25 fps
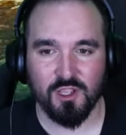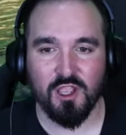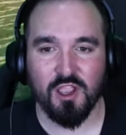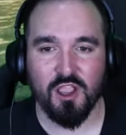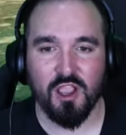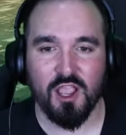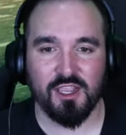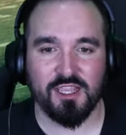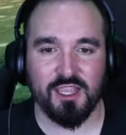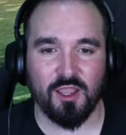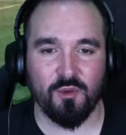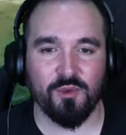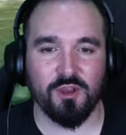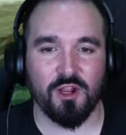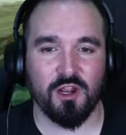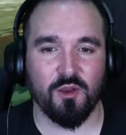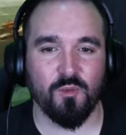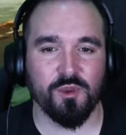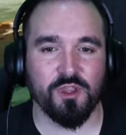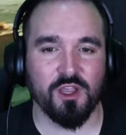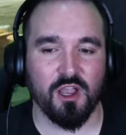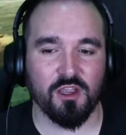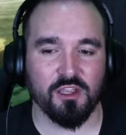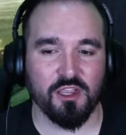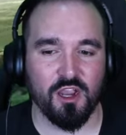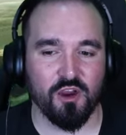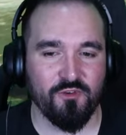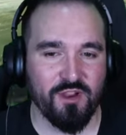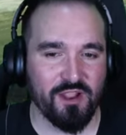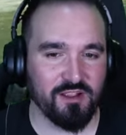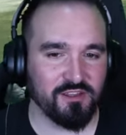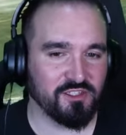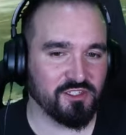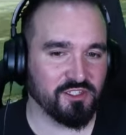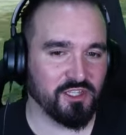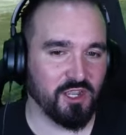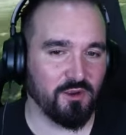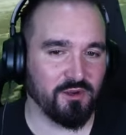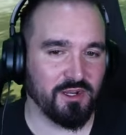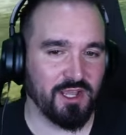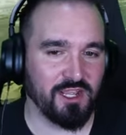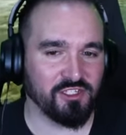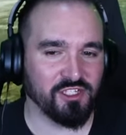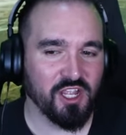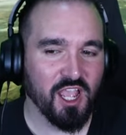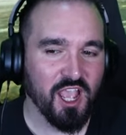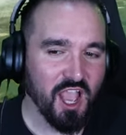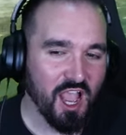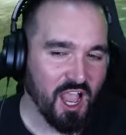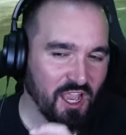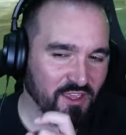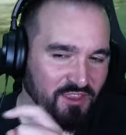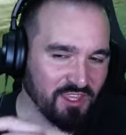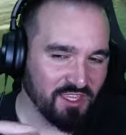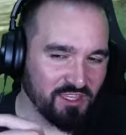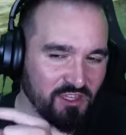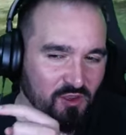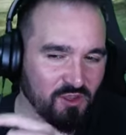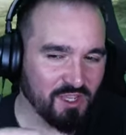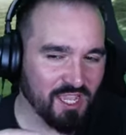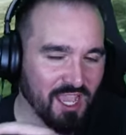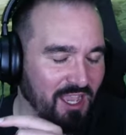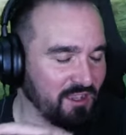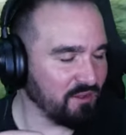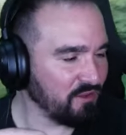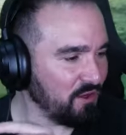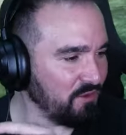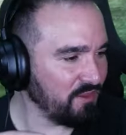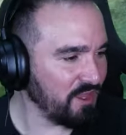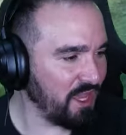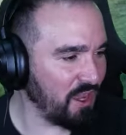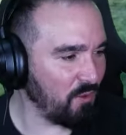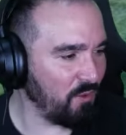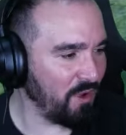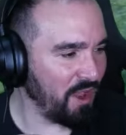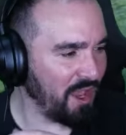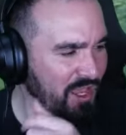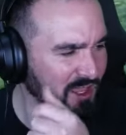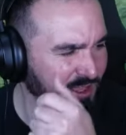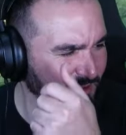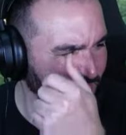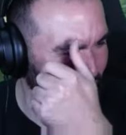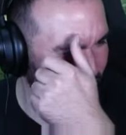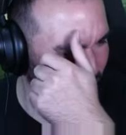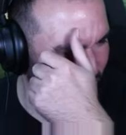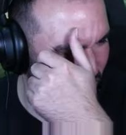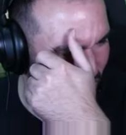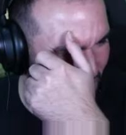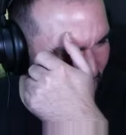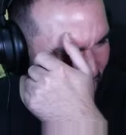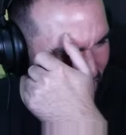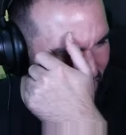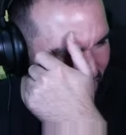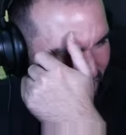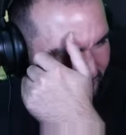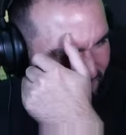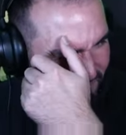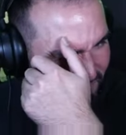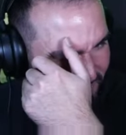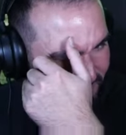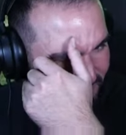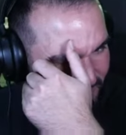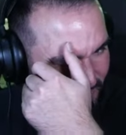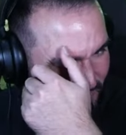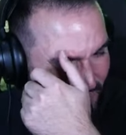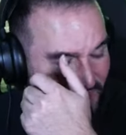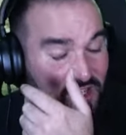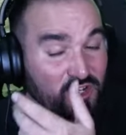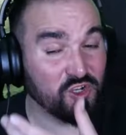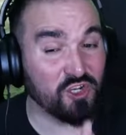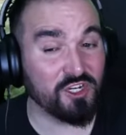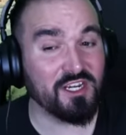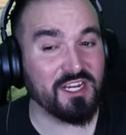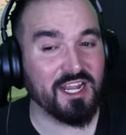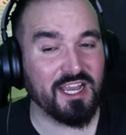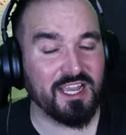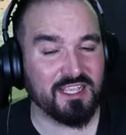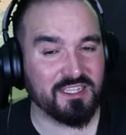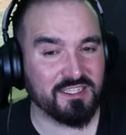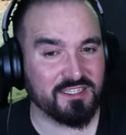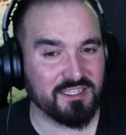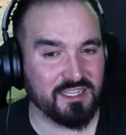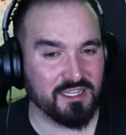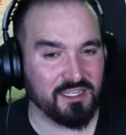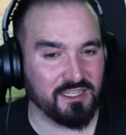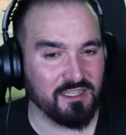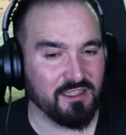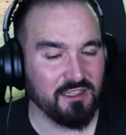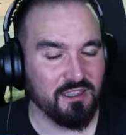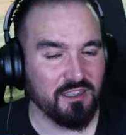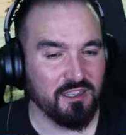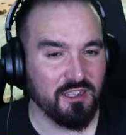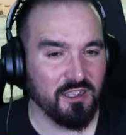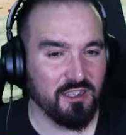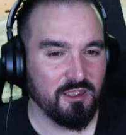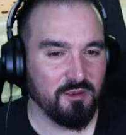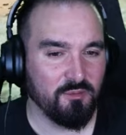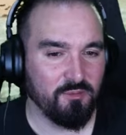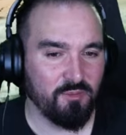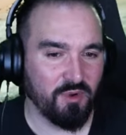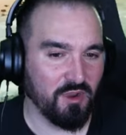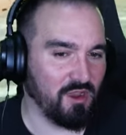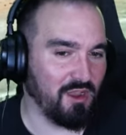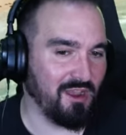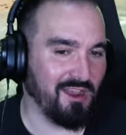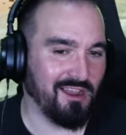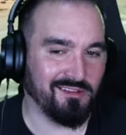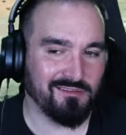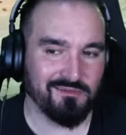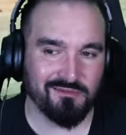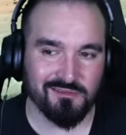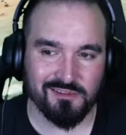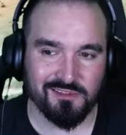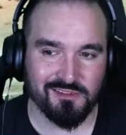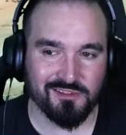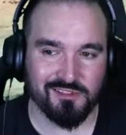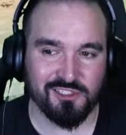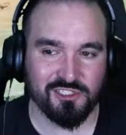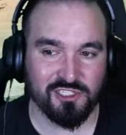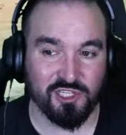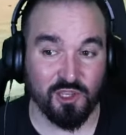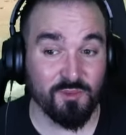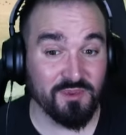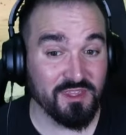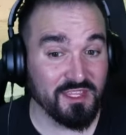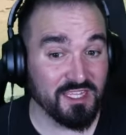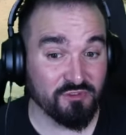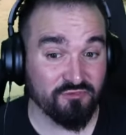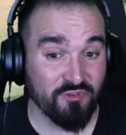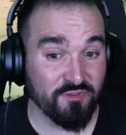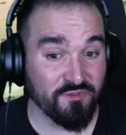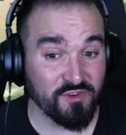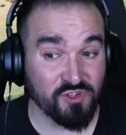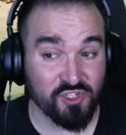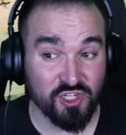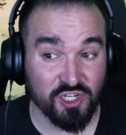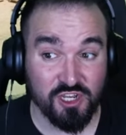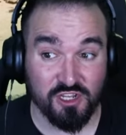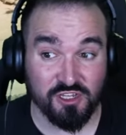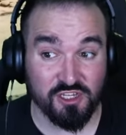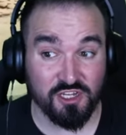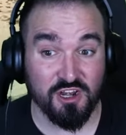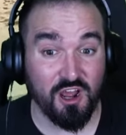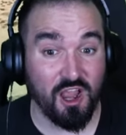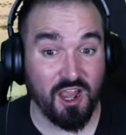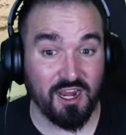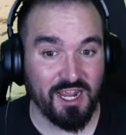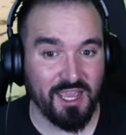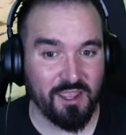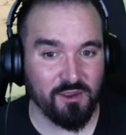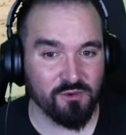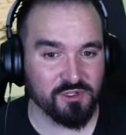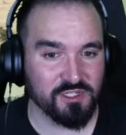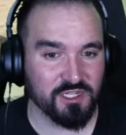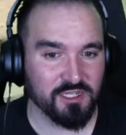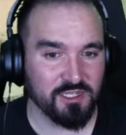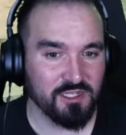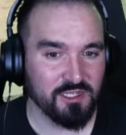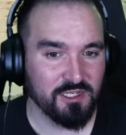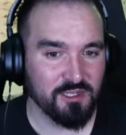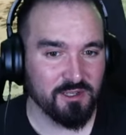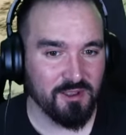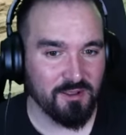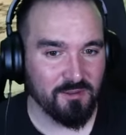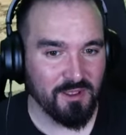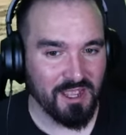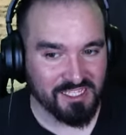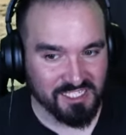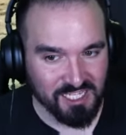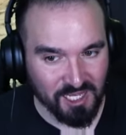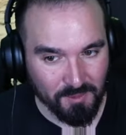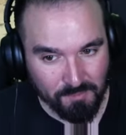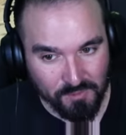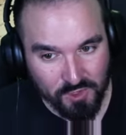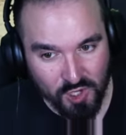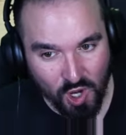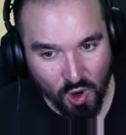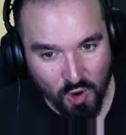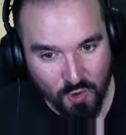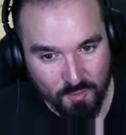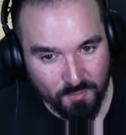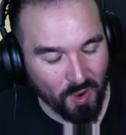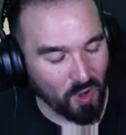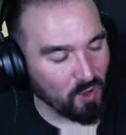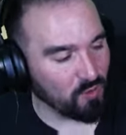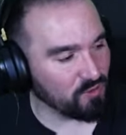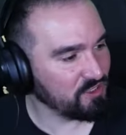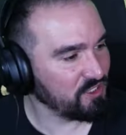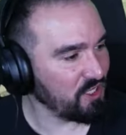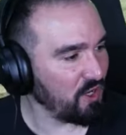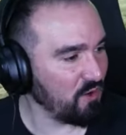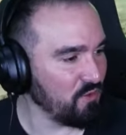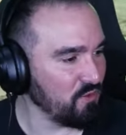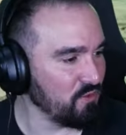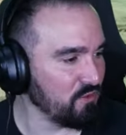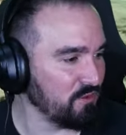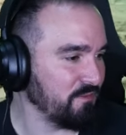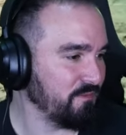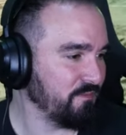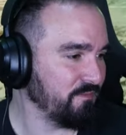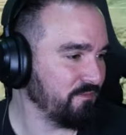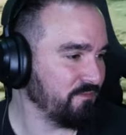Okay, we got we gotta go around Stonehenge. I think you can go that way, but but you could in A to Z. But some of these rivers you, are not allowed. It's a no boat zone.